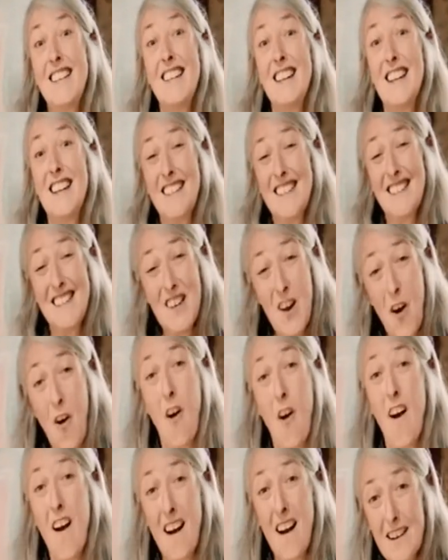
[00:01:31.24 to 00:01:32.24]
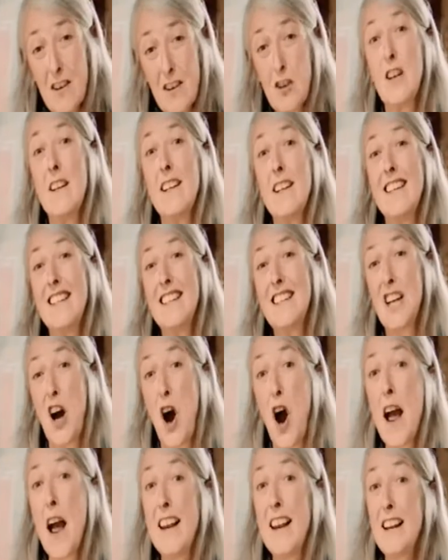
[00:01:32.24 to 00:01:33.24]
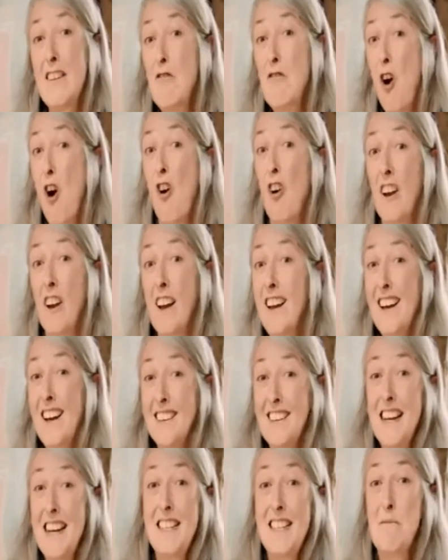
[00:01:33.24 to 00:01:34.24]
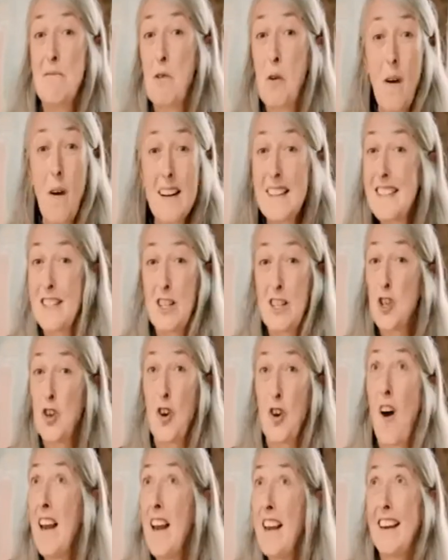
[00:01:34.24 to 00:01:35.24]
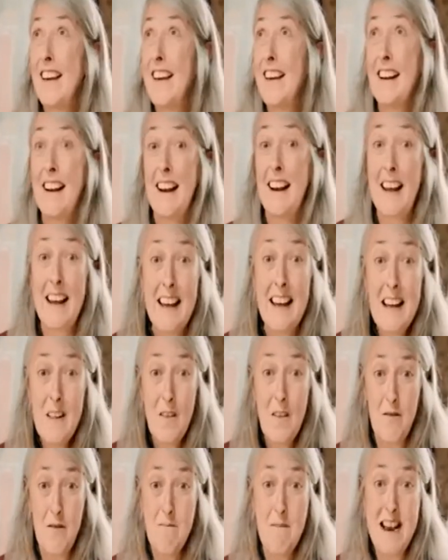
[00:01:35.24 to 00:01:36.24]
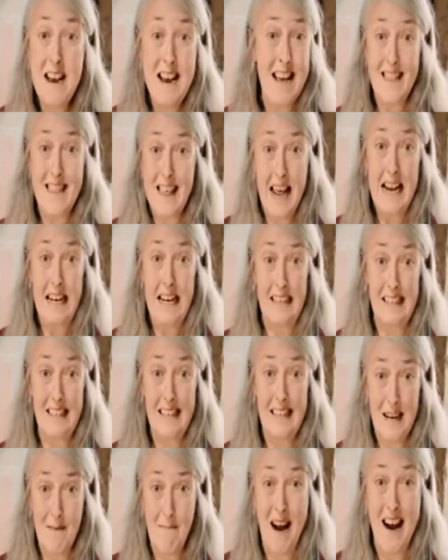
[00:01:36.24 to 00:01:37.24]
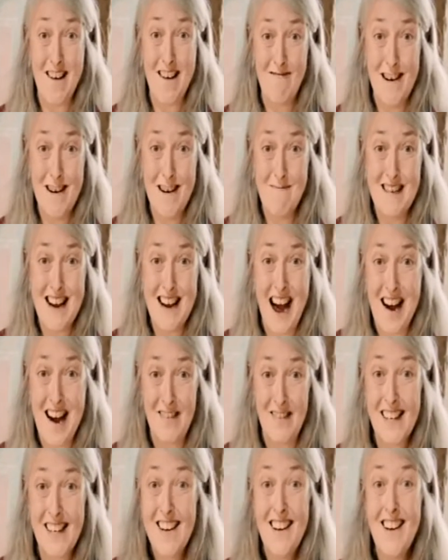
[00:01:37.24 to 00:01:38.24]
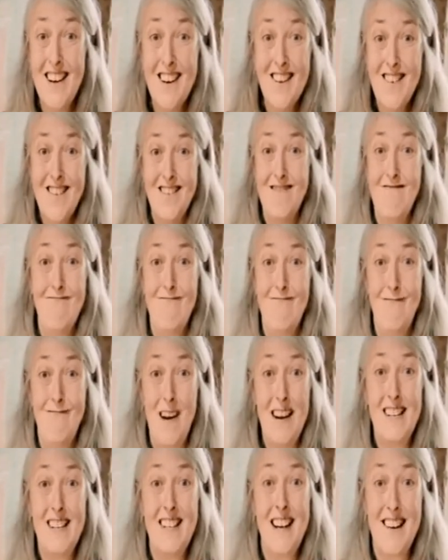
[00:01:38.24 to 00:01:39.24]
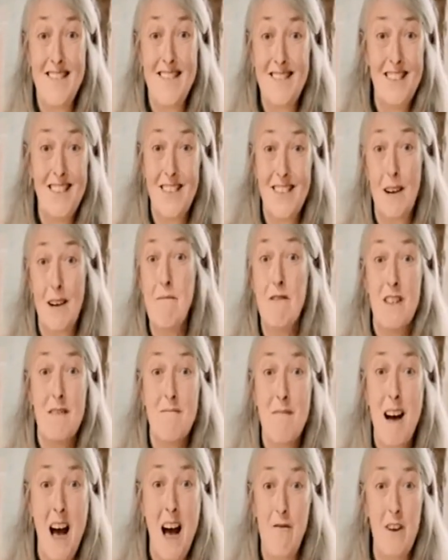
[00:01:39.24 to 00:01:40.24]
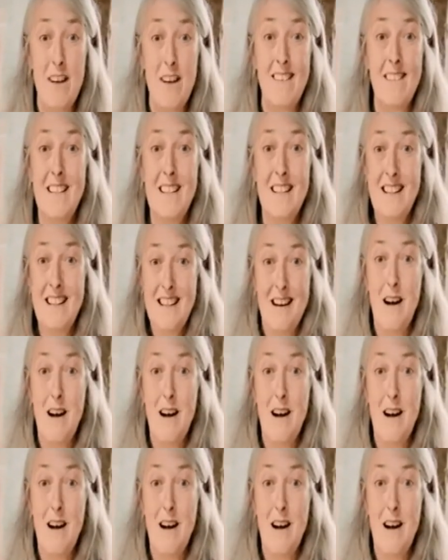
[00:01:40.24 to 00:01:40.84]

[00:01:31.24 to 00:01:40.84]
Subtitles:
And it's not actually entirely wrong, and there's some quite strikingly familiar things about a Roman house, right down to some of them having